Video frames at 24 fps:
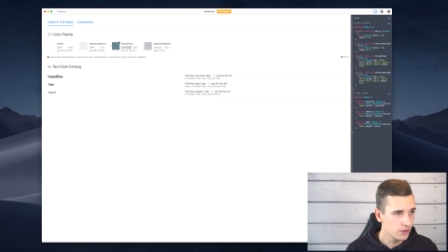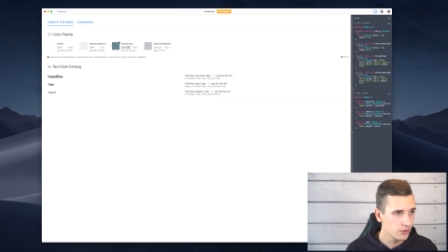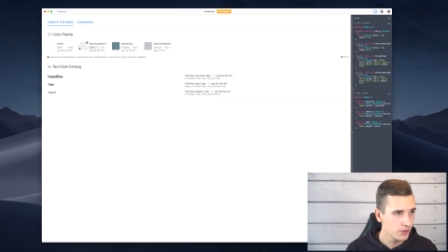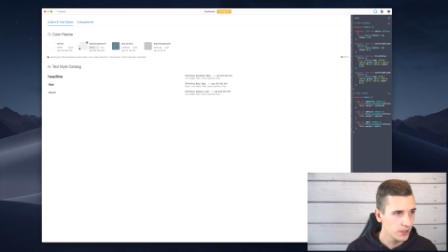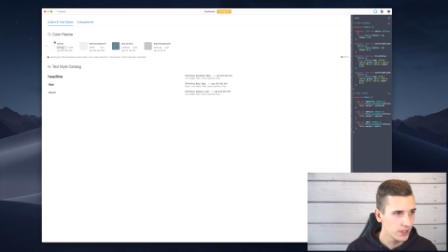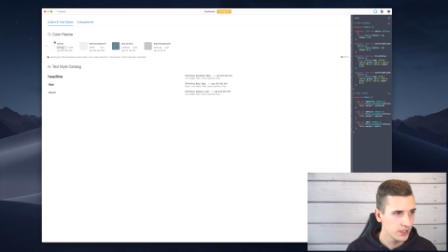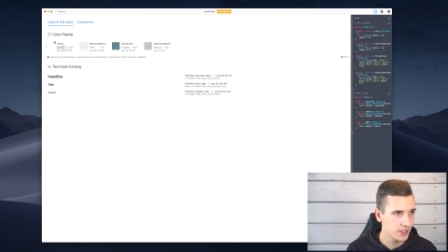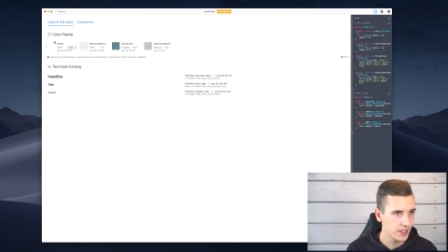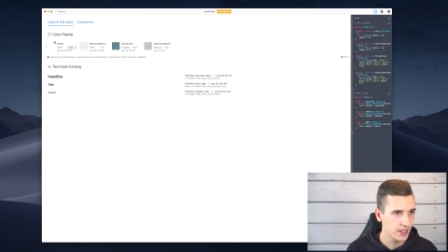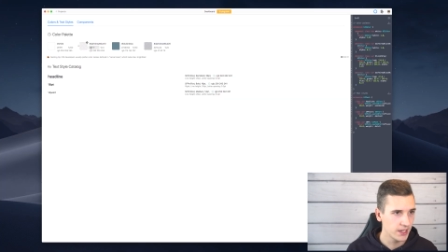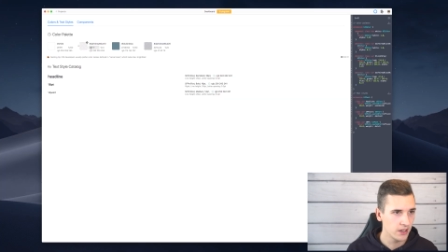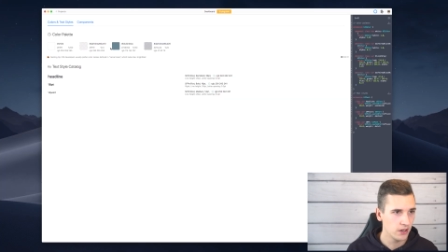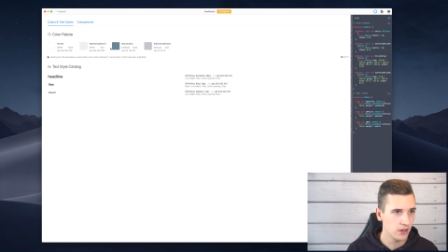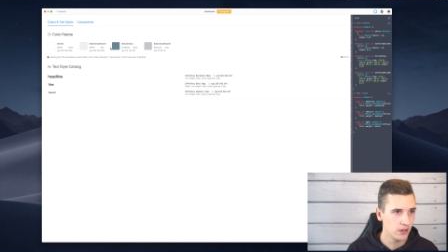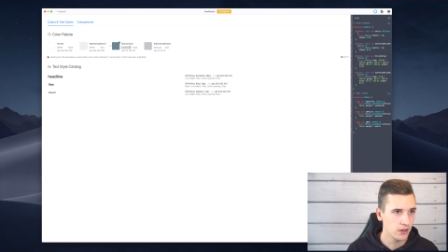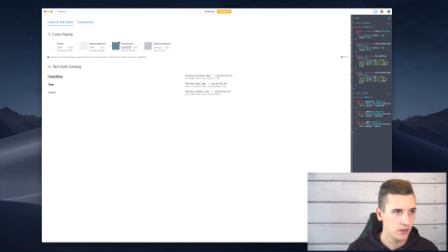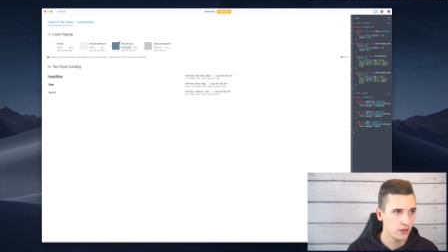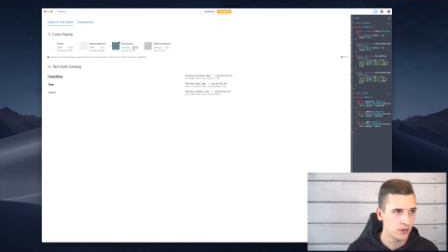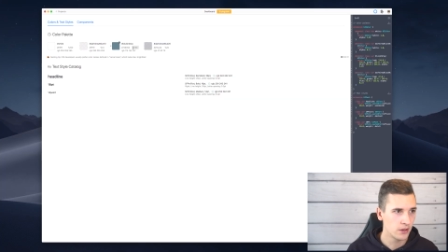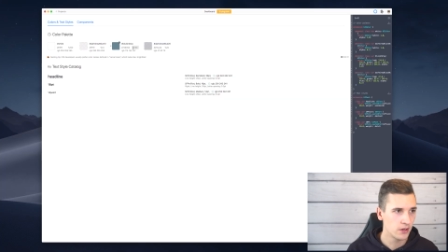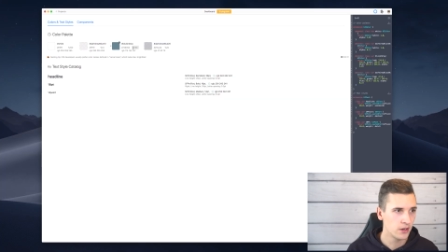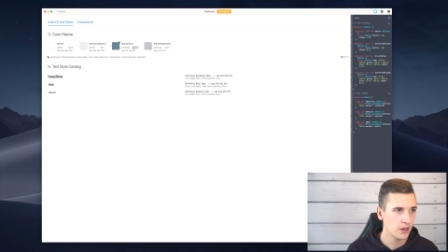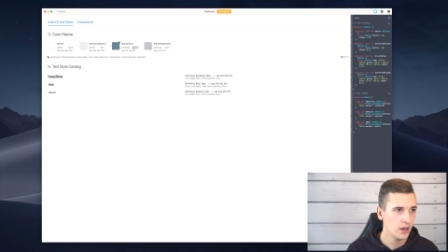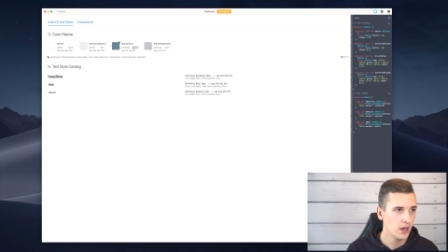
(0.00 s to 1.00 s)
generate a
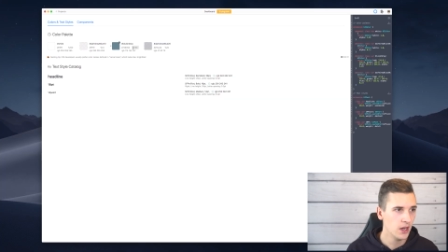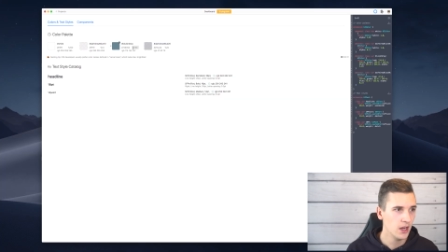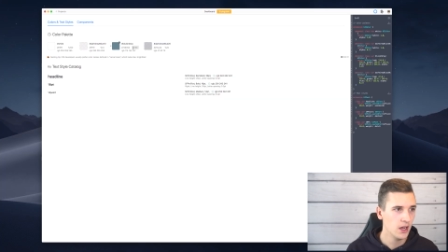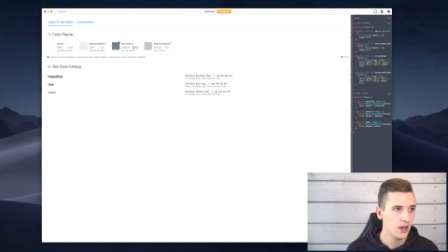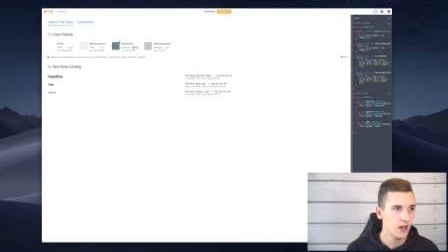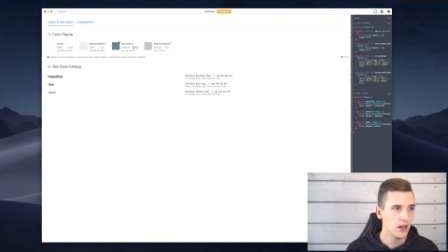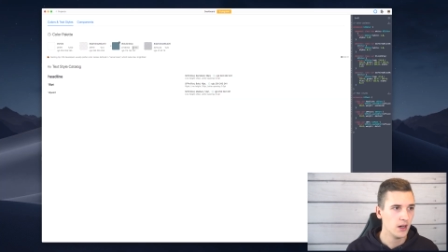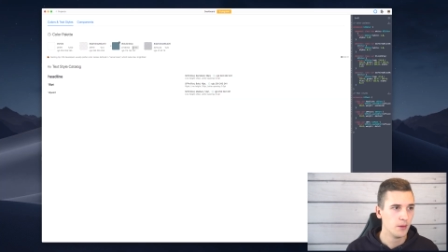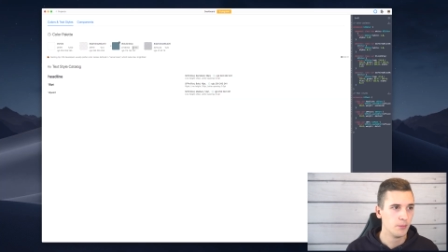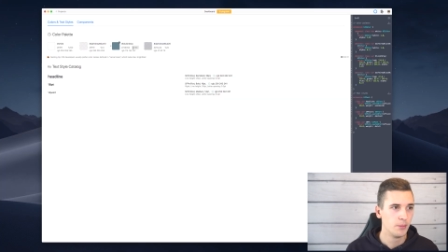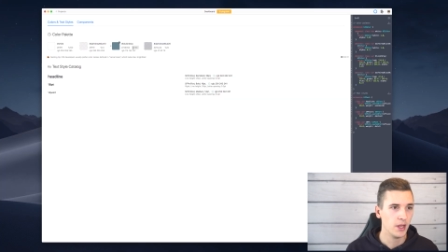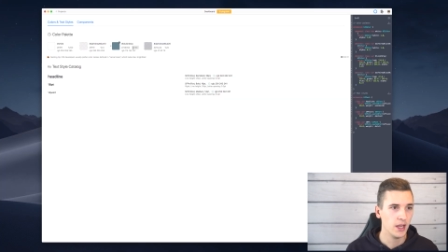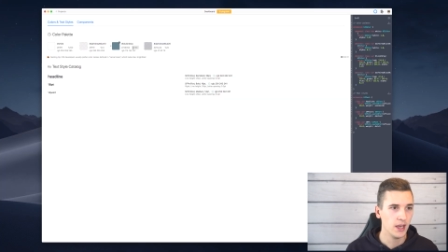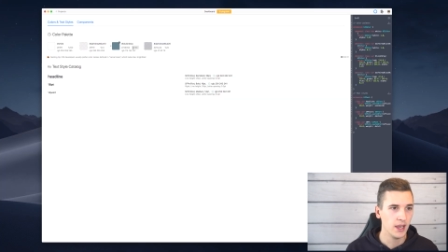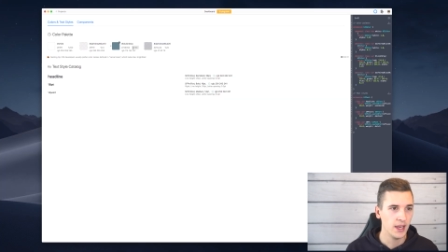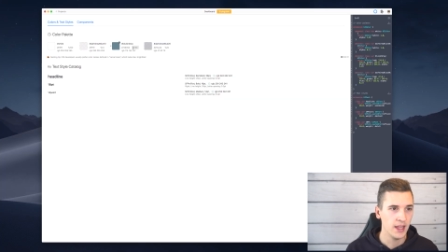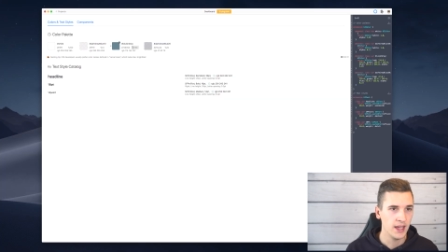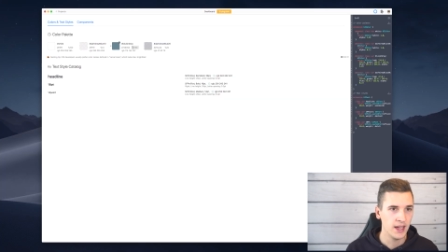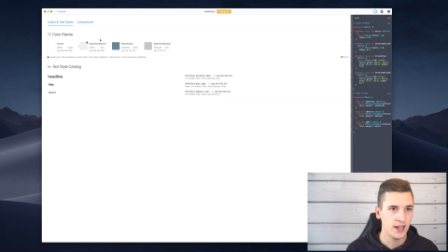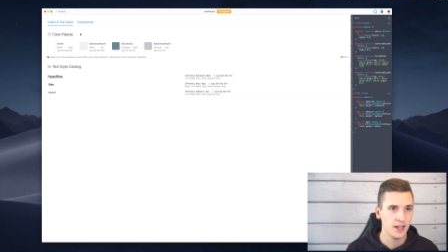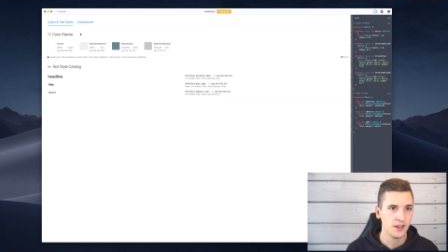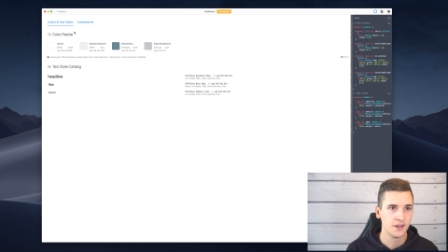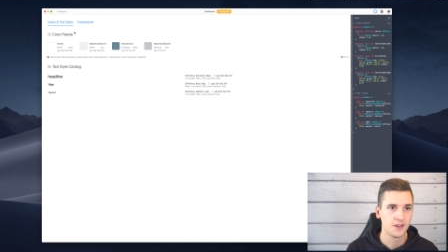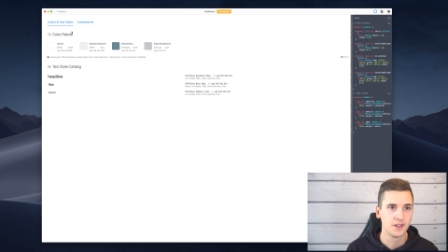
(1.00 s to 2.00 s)
color
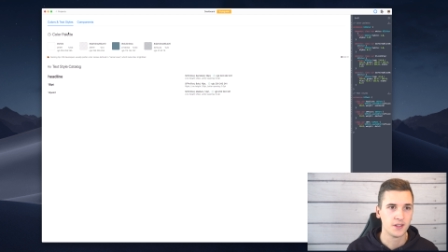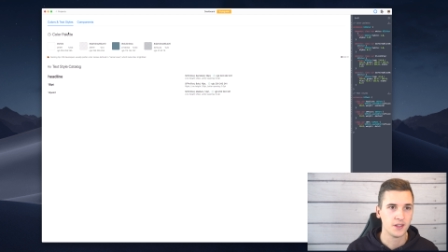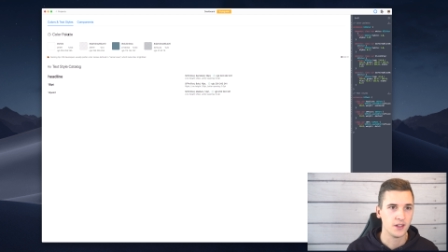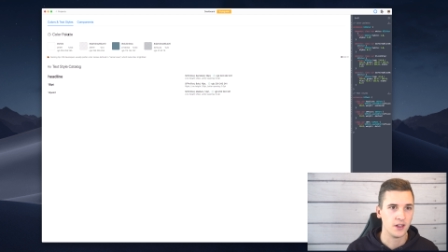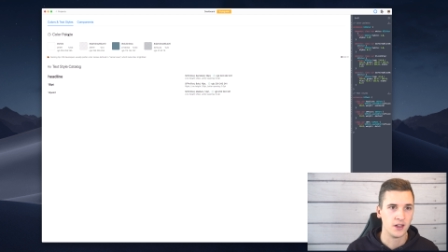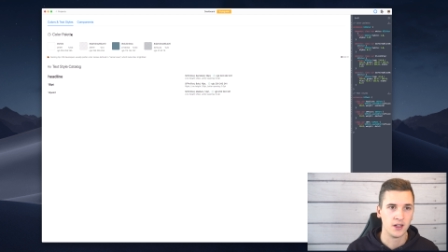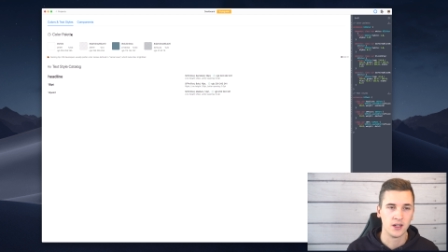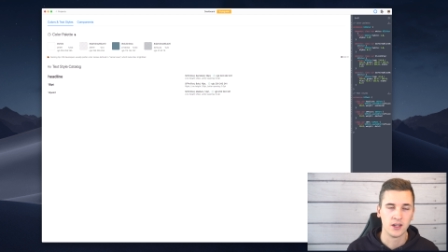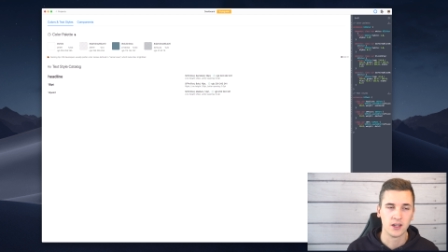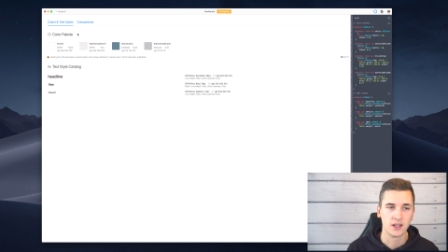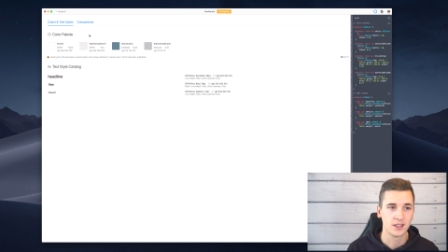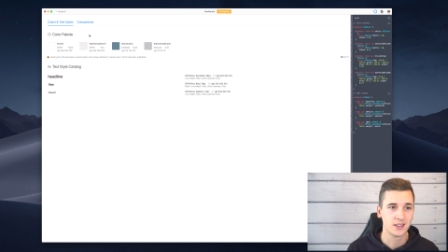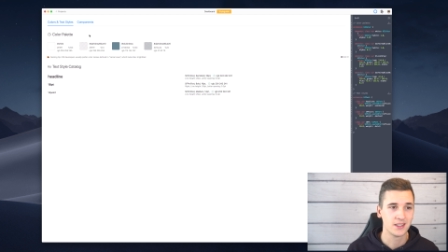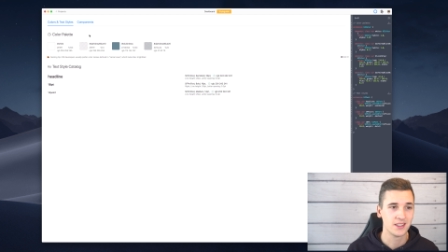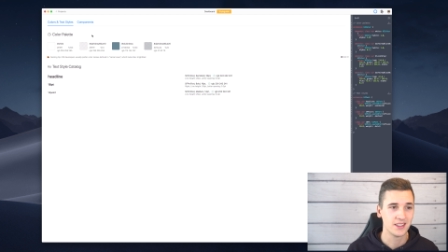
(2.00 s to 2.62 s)
palette uh,